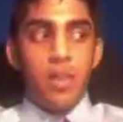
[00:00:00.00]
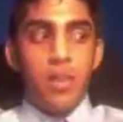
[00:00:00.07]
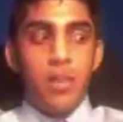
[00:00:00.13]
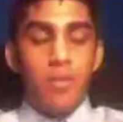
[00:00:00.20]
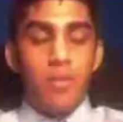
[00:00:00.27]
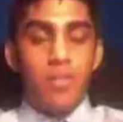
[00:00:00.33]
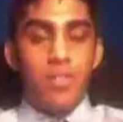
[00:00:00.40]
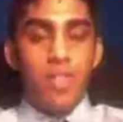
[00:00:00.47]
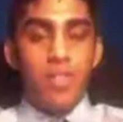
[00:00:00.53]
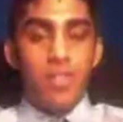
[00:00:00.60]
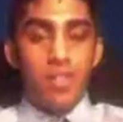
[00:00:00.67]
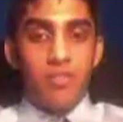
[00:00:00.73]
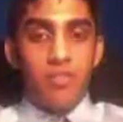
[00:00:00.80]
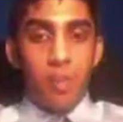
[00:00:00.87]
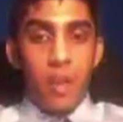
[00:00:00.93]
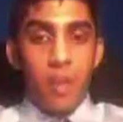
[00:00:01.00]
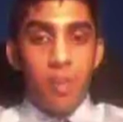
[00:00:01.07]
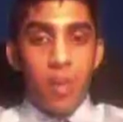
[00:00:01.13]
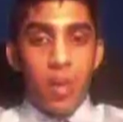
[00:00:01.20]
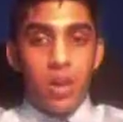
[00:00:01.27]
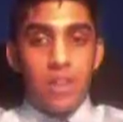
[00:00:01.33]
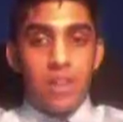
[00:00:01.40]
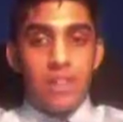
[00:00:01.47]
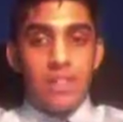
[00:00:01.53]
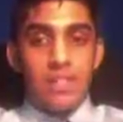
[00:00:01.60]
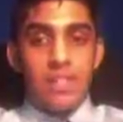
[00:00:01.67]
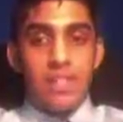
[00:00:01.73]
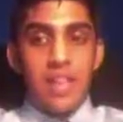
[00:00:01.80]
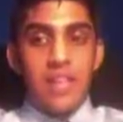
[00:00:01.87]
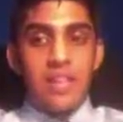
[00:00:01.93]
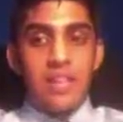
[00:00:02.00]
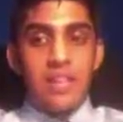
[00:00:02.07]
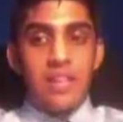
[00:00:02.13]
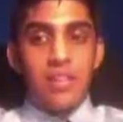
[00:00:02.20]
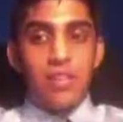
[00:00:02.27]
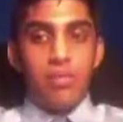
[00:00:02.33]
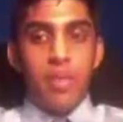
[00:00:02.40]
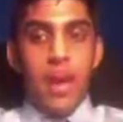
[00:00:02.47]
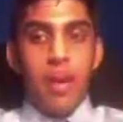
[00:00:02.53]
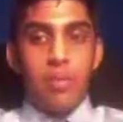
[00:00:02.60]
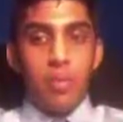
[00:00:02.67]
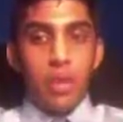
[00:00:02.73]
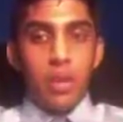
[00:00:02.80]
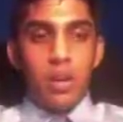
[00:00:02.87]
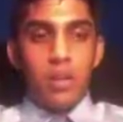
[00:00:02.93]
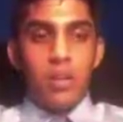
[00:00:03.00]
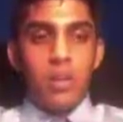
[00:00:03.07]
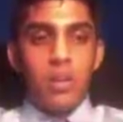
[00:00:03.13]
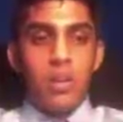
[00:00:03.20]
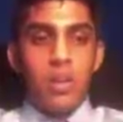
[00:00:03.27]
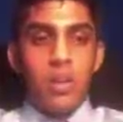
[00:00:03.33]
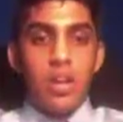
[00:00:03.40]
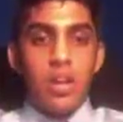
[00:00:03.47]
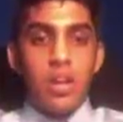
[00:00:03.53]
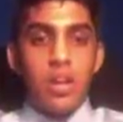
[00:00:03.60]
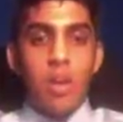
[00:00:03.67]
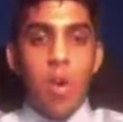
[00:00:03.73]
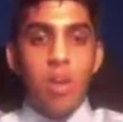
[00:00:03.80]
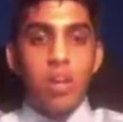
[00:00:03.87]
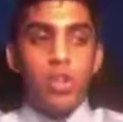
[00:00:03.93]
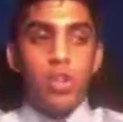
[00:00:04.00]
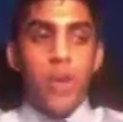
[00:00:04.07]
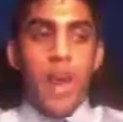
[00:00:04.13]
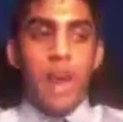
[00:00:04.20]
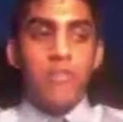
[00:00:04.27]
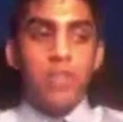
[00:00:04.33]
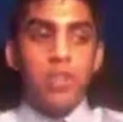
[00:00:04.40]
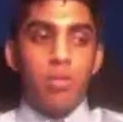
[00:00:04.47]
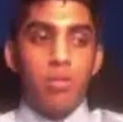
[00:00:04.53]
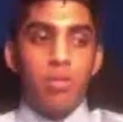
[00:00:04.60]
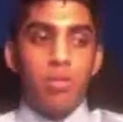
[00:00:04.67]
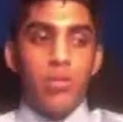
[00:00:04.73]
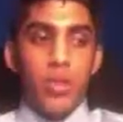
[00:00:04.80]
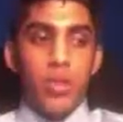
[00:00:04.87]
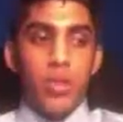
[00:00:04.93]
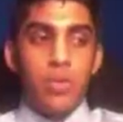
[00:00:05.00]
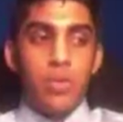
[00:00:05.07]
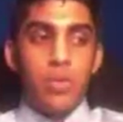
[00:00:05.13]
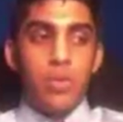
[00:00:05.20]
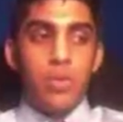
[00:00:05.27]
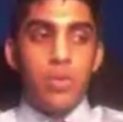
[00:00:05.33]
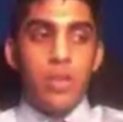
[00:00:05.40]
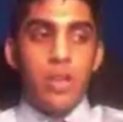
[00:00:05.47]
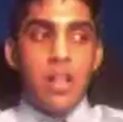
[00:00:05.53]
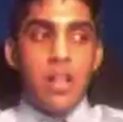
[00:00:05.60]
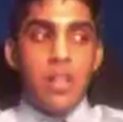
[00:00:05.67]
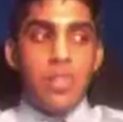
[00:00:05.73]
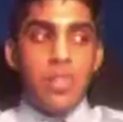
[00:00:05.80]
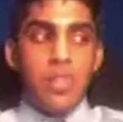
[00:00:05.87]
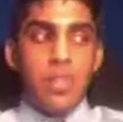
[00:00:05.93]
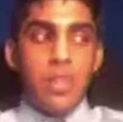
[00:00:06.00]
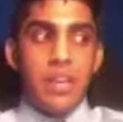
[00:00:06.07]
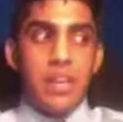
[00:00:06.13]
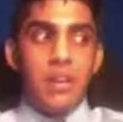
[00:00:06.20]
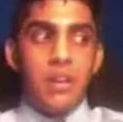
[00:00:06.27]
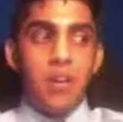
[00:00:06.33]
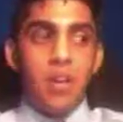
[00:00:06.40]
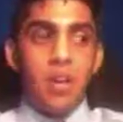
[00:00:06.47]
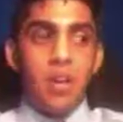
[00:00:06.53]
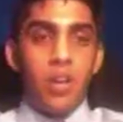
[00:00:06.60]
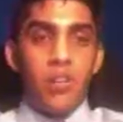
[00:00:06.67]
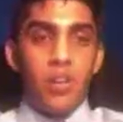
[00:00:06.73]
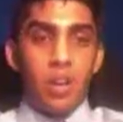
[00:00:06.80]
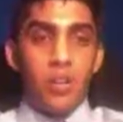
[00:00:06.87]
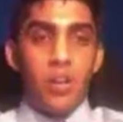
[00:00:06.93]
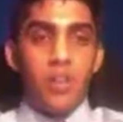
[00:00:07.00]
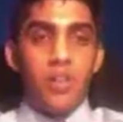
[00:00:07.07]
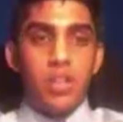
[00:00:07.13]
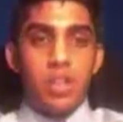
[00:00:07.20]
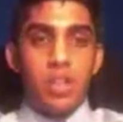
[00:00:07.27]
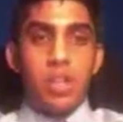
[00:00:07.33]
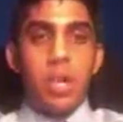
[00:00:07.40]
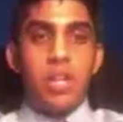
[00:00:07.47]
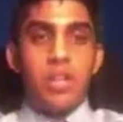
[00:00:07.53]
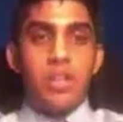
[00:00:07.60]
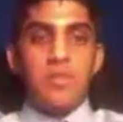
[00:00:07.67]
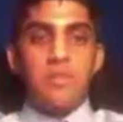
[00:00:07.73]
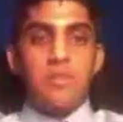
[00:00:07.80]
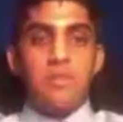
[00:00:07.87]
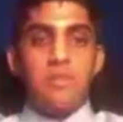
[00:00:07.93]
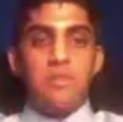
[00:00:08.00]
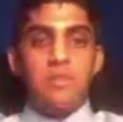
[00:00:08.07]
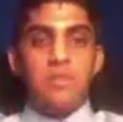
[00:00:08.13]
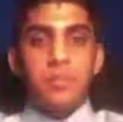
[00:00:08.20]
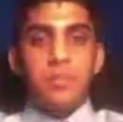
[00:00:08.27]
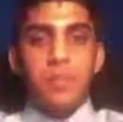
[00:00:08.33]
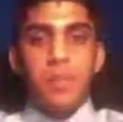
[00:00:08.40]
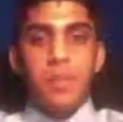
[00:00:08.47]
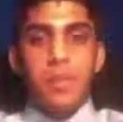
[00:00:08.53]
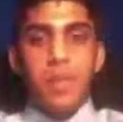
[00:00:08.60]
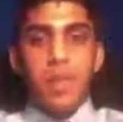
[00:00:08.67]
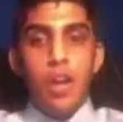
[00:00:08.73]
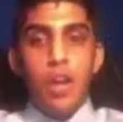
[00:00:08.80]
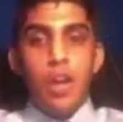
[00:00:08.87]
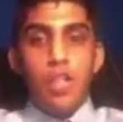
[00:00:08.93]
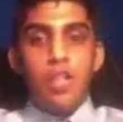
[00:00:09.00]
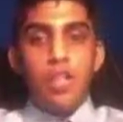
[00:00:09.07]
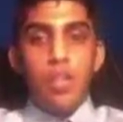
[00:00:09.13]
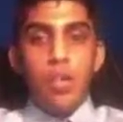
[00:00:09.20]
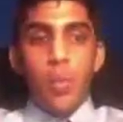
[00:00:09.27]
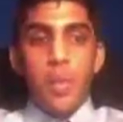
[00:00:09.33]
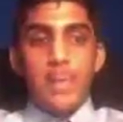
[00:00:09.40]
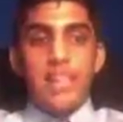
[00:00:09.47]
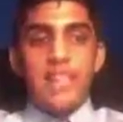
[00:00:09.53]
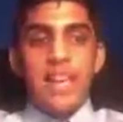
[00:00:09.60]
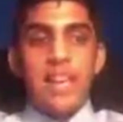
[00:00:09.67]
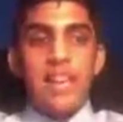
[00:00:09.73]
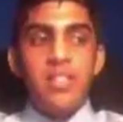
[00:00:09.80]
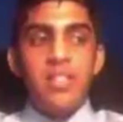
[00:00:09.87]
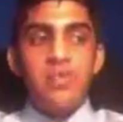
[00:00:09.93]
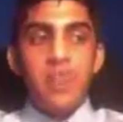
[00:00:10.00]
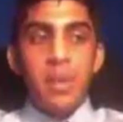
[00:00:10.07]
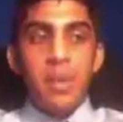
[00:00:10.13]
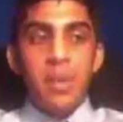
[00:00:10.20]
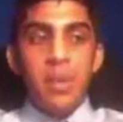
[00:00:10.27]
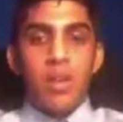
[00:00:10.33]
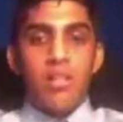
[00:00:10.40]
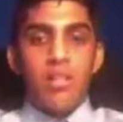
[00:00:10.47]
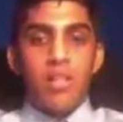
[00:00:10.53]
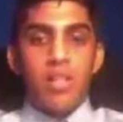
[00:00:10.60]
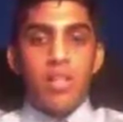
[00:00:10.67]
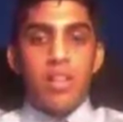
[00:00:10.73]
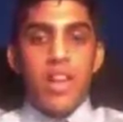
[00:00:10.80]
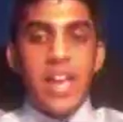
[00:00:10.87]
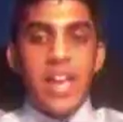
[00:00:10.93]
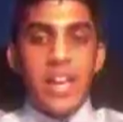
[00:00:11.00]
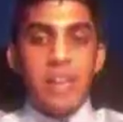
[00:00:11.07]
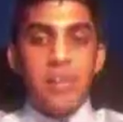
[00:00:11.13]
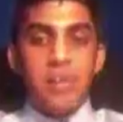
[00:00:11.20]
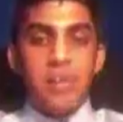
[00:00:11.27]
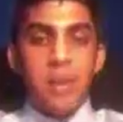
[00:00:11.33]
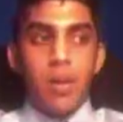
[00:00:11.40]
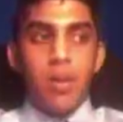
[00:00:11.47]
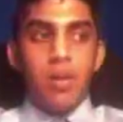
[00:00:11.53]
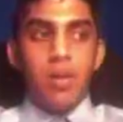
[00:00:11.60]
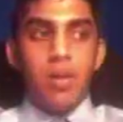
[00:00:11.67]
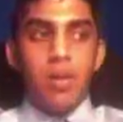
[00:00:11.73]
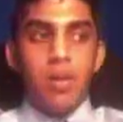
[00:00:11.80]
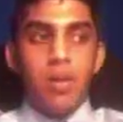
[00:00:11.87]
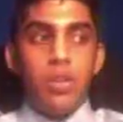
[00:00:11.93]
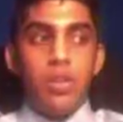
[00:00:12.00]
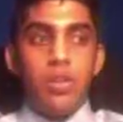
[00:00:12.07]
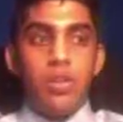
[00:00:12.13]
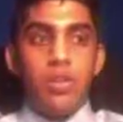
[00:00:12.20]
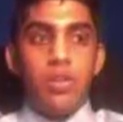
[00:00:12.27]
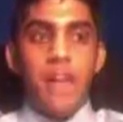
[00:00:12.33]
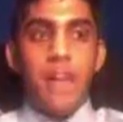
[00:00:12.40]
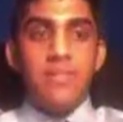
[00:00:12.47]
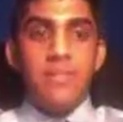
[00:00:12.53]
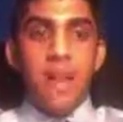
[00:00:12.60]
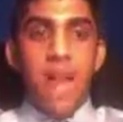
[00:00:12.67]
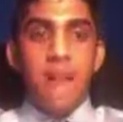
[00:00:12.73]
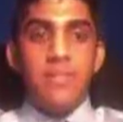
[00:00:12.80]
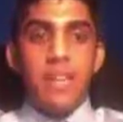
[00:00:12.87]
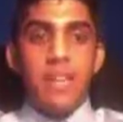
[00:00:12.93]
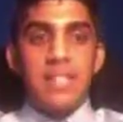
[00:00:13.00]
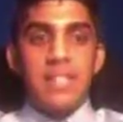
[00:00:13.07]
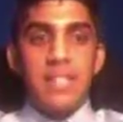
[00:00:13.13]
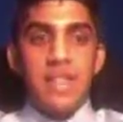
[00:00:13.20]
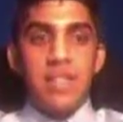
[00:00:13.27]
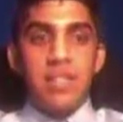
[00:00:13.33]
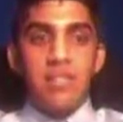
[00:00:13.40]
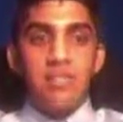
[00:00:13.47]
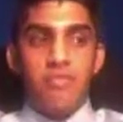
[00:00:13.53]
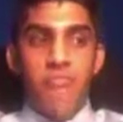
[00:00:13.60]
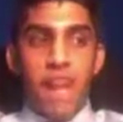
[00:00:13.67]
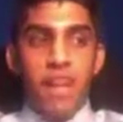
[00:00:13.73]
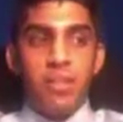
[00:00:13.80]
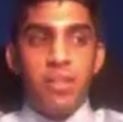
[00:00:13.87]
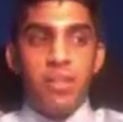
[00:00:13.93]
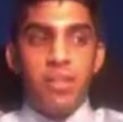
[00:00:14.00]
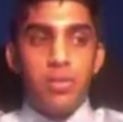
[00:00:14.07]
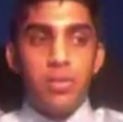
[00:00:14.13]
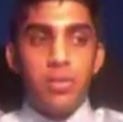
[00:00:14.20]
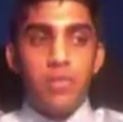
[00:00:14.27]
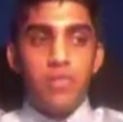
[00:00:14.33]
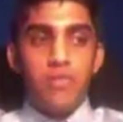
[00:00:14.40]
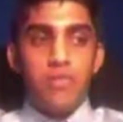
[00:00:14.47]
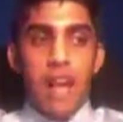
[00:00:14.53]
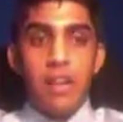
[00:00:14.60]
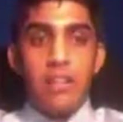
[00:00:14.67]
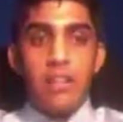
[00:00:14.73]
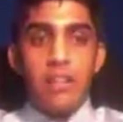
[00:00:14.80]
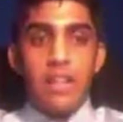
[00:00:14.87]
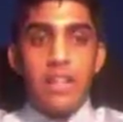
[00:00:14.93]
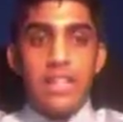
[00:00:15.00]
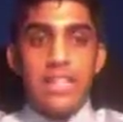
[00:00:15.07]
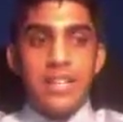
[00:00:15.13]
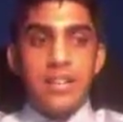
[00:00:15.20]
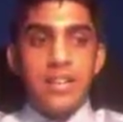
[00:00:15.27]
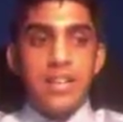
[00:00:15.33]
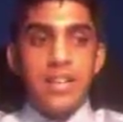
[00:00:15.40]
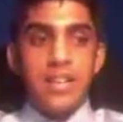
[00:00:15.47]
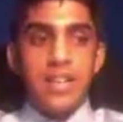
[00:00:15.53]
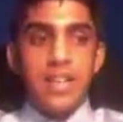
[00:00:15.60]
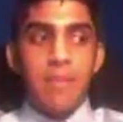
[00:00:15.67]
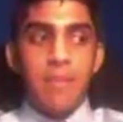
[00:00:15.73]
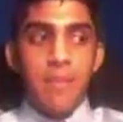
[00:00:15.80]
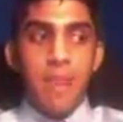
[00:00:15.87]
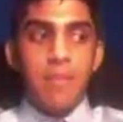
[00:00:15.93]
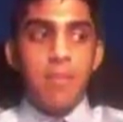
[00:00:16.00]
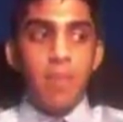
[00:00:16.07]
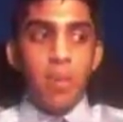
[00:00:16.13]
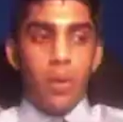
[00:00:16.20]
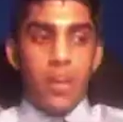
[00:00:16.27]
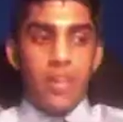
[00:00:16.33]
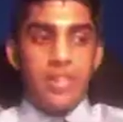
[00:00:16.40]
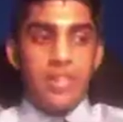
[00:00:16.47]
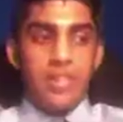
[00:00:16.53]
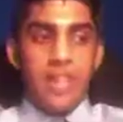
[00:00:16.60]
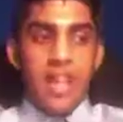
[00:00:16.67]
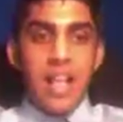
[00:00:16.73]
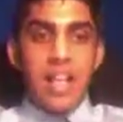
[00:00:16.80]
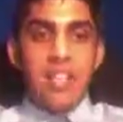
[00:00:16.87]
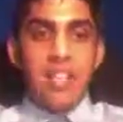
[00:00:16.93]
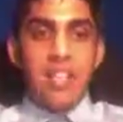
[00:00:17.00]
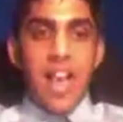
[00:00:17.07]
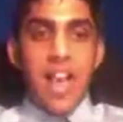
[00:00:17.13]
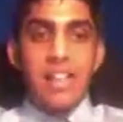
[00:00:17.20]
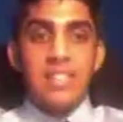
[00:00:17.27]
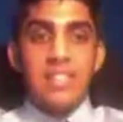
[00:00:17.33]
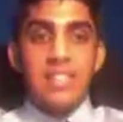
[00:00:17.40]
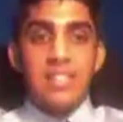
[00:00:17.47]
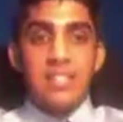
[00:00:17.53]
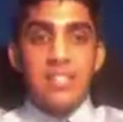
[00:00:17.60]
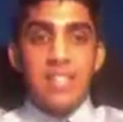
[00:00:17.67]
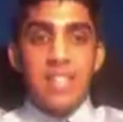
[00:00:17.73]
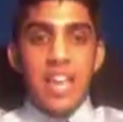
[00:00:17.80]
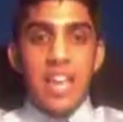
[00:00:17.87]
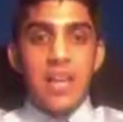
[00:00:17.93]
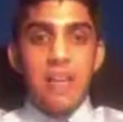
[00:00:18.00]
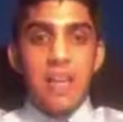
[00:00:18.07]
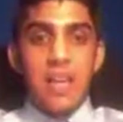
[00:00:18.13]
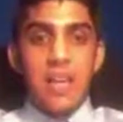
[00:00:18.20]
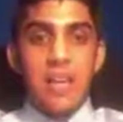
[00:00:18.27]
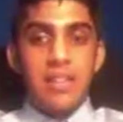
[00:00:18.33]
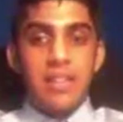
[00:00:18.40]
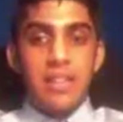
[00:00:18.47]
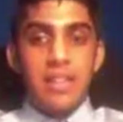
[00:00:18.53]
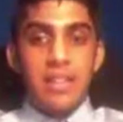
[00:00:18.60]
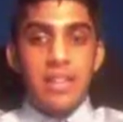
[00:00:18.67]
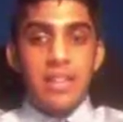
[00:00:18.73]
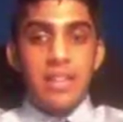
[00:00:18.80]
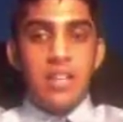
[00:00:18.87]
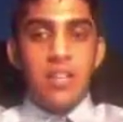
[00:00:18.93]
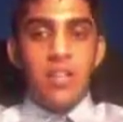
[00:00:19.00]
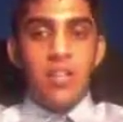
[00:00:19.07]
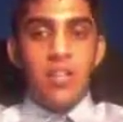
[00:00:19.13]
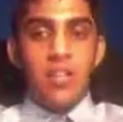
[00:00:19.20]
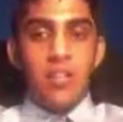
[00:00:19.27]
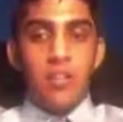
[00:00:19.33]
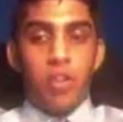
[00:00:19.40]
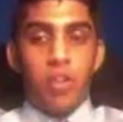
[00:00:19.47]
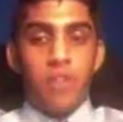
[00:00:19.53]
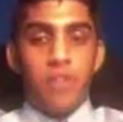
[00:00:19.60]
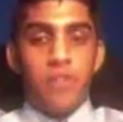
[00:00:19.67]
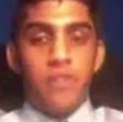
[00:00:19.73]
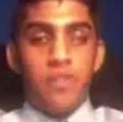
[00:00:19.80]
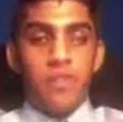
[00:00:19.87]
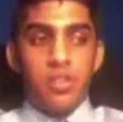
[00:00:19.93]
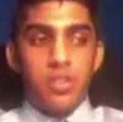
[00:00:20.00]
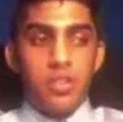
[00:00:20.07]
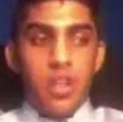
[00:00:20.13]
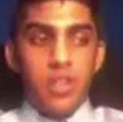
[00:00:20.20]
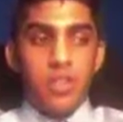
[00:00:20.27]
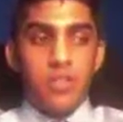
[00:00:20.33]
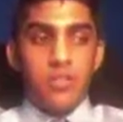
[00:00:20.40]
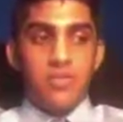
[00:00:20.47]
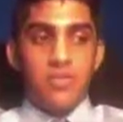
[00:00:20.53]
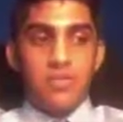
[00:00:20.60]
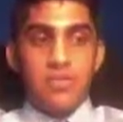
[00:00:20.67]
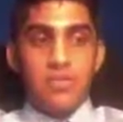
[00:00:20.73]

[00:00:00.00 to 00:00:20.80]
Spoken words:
set the framework and set the groundwork, you also have to refute the affirmative constructive. So when setting the framework for the negative rebuttal, you still have to have a standard value criterion, and main points. That's the same as the affirmative constructive.